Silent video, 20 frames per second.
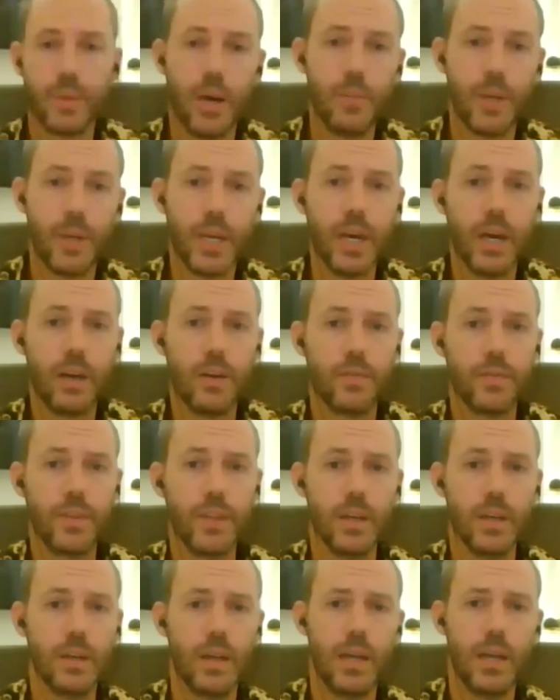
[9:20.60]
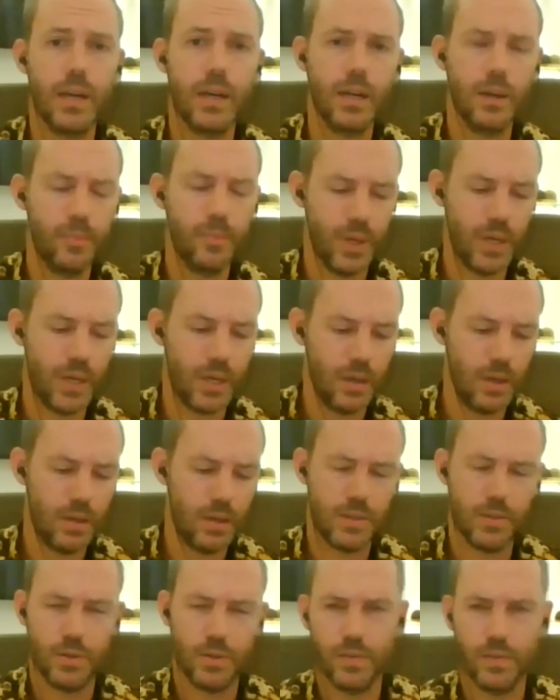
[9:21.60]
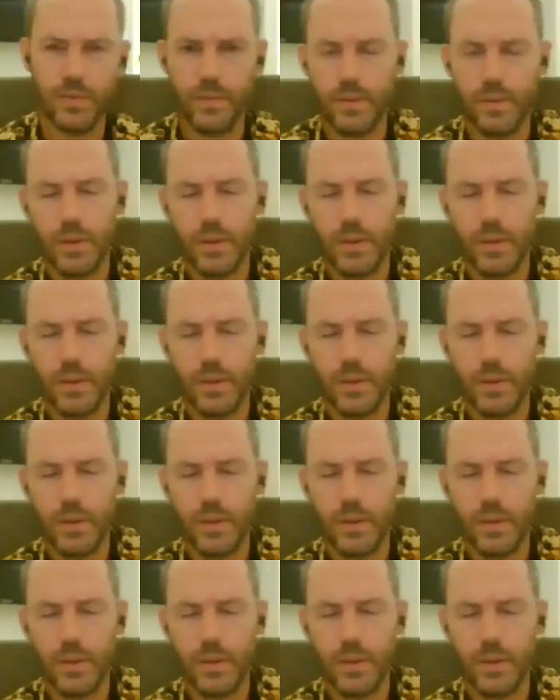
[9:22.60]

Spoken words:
coming out of that ended up being a sort of,